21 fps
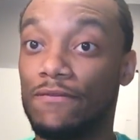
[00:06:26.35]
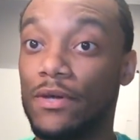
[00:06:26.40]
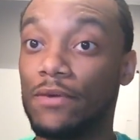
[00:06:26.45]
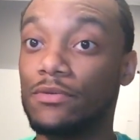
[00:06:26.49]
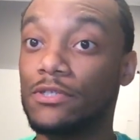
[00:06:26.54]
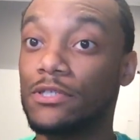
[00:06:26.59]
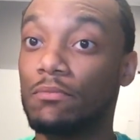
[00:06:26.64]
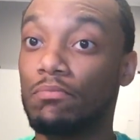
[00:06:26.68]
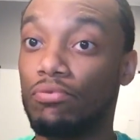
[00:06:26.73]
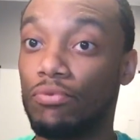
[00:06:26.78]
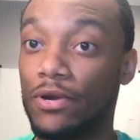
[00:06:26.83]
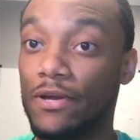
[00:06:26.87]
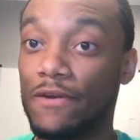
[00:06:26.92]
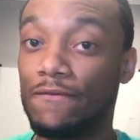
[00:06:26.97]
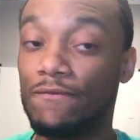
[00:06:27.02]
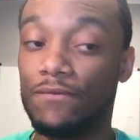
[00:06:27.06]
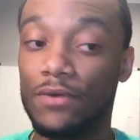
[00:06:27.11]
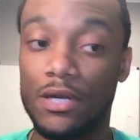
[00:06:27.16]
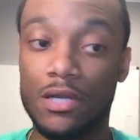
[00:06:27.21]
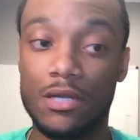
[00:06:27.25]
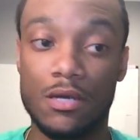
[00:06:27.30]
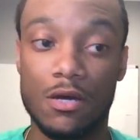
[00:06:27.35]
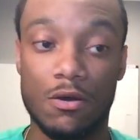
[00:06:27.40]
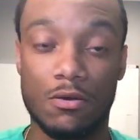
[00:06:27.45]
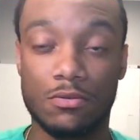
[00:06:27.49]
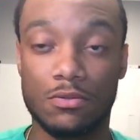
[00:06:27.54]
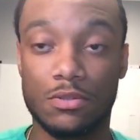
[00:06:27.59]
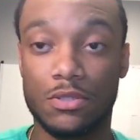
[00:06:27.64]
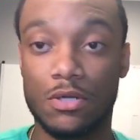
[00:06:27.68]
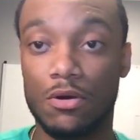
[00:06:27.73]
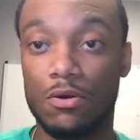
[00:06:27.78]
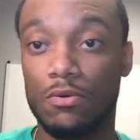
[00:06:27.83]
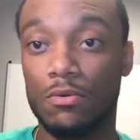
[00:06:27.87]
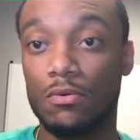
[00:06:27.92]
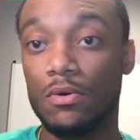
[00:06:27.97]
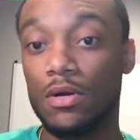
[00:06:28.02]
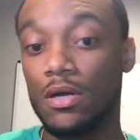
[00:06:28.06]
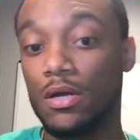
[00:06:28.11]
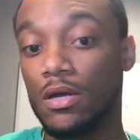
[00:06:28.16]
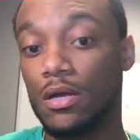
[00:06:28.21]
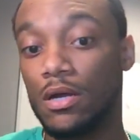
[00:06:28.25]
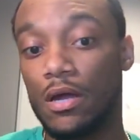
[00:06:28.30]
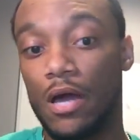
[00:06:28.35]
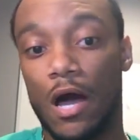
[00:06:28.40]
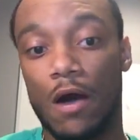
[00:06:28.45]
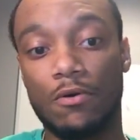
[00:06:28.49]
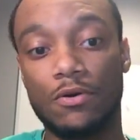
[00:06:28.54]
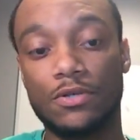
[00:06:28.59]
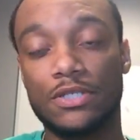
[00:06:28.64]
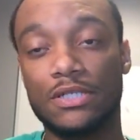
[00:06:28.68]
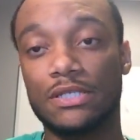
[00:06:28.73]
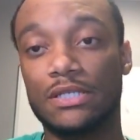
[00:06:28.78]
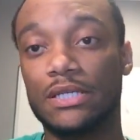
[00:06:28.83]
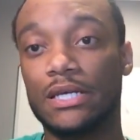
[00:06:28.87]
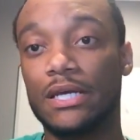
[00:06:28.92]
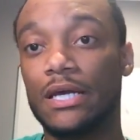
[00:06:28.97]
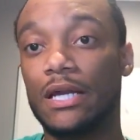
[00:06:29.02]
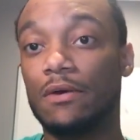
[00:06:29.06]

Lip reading: It was a brief video. So I was just saying,